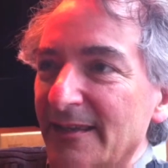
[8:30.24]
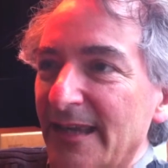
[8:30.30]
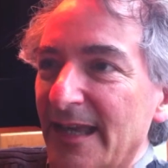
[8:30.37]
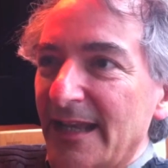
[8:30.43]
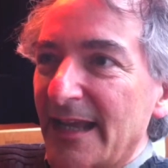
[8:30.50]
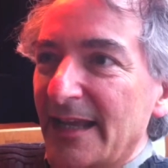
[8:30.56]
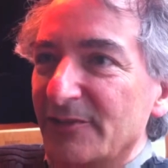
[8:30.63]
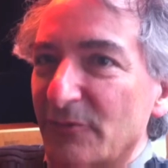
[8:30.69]

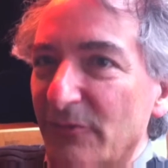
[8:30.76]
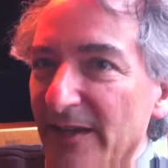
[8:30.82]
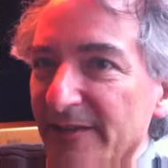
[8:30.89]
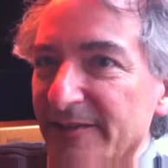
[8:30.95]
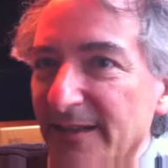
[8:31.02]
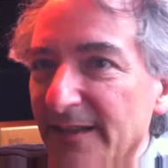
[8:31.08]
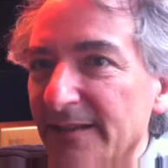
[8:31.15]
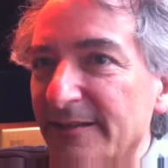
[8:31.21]
that has
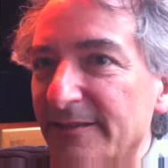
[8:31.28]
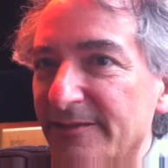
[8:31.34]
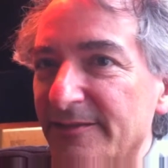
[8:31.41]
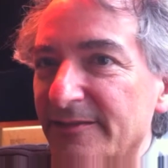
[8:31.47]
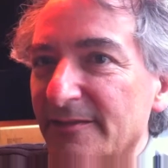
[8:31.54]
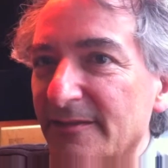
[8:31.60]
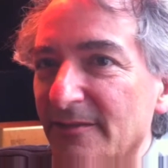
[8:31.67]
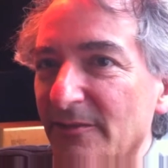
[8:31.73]

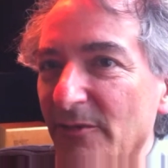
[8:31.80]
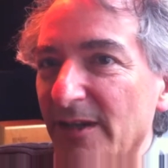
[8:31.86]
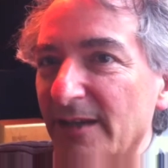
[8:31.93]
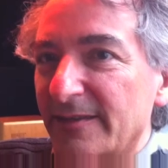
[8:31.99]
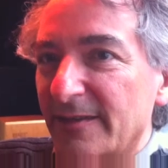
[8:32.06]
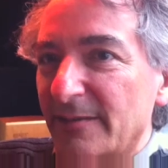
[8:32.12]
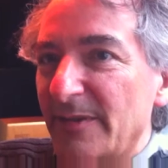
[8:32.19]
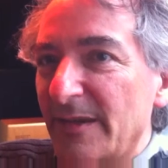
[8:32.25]
resonance
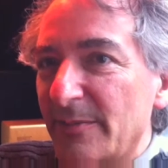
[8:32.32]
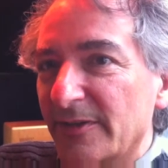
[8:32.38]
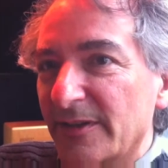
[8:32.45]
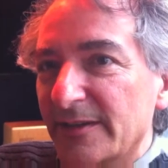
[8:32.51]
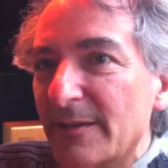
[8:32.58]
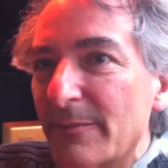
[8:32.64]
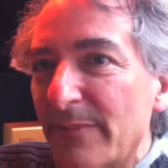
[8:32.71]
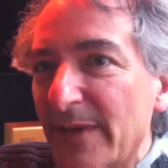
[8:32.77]
with the people
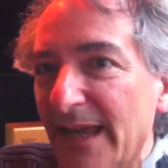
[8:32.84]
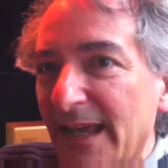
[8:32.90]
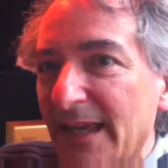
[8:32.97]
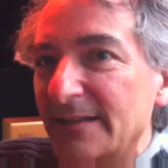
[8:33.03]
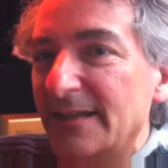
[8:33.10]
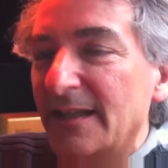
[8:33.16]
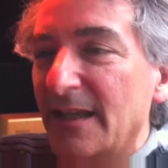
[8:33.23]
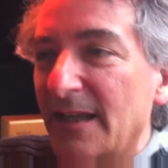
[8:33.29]
in the
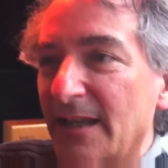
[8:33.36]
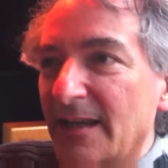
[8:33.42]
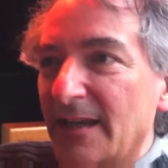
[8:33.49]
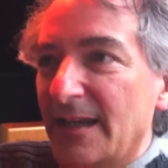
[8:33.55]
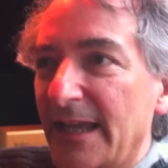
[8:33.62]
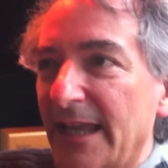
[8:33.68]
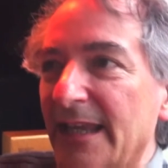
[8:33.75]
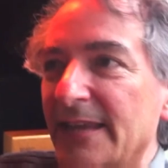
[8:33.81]
band
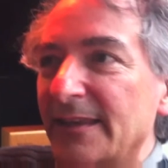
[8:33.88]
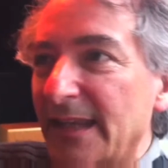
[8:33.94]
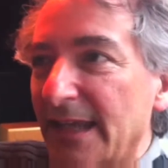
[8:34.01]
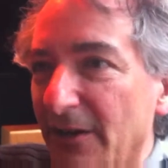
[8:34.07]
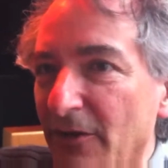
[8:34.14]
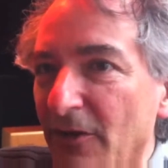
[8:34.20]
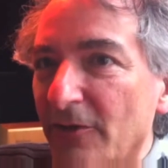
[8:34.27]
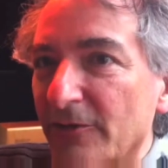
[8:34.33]
in
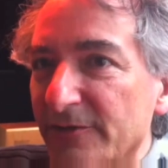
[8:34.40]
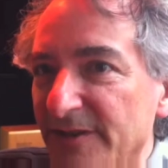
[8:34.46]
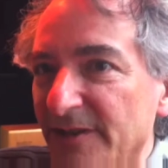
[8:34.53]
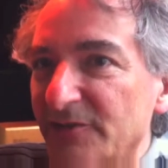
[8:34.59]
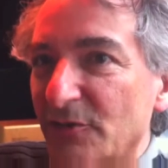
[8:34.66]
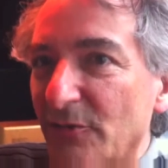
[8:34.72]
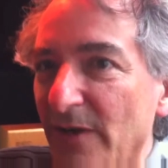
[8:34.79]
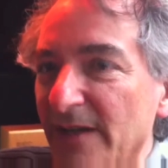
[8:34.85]
their own
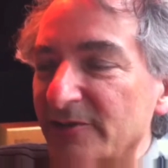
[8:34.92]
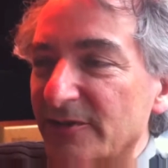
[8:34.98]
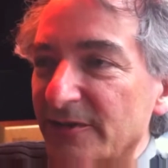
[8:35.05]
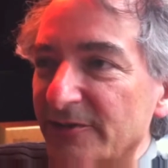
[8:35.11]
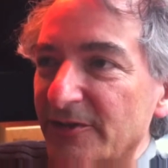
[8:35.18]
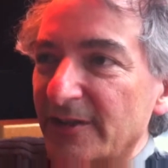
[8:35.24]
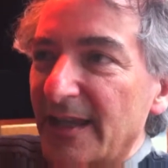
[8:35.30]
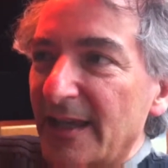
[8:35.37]

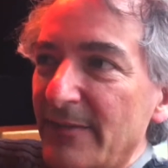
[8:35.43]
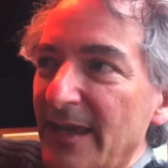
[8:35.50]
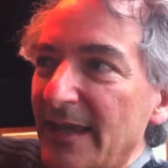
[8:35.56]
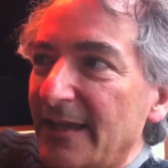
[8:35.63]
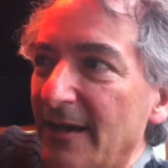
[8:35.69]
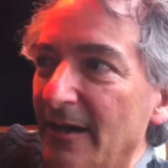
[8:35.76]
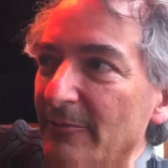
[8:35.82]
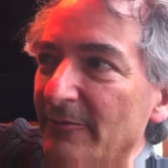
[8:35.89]
situation. So they may
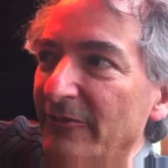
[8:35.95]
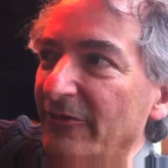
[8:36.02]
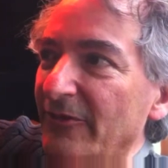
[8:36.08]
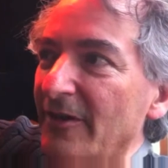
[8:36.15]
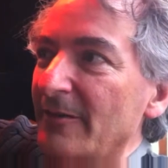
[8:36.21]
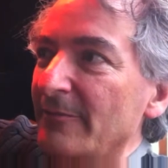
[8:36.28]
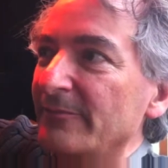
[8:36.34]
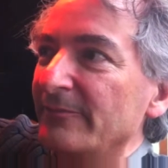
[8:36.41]
come
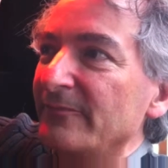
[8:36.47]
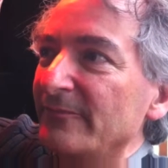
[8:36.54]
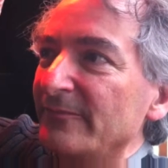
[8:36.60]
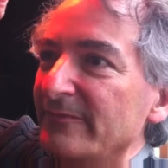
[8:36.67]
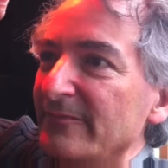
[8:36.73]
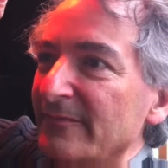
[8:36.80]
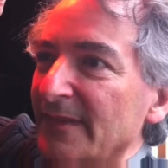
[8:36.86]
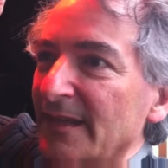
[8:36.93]
from,
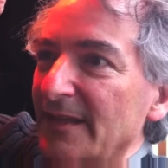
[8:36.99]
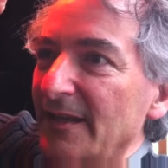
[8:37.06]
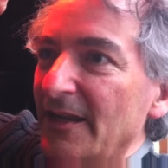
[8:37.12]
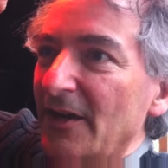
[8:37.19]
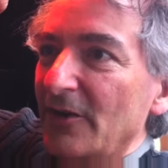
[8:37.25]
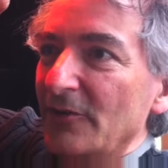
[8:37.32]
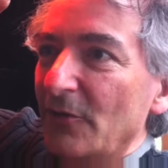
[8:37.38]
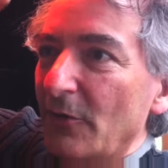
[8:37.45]

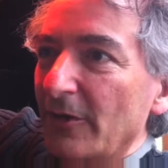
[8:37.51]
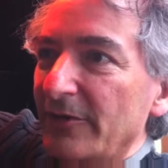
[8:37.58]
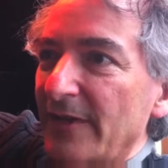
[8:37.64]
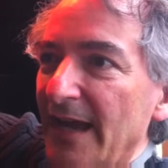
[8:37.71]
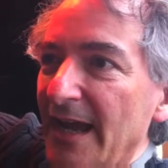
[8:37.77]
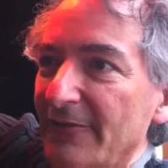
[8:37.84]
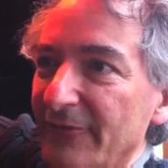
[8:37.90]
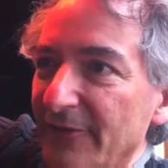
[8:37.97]

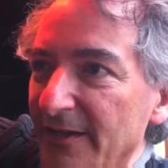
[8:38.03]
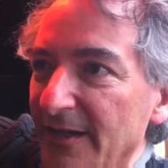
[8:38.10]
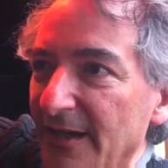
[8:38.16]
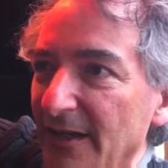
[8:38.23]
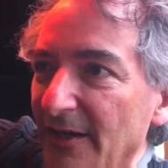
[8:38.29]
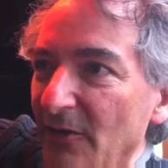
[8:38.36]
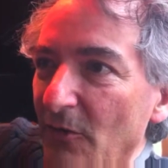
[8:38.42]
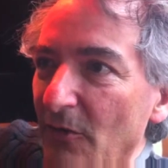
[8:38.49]
North
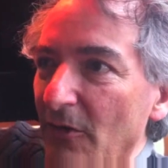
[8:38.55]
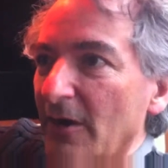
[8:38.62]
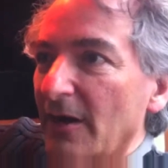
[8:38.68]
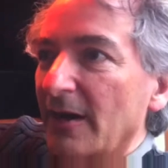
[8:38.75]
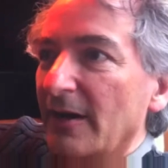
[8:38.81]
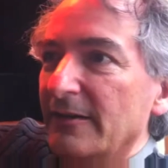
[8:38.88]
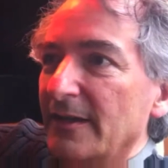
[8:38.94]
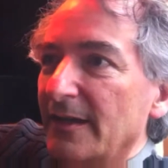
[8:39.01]
Africa
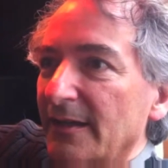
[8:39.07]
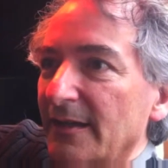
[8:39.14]
or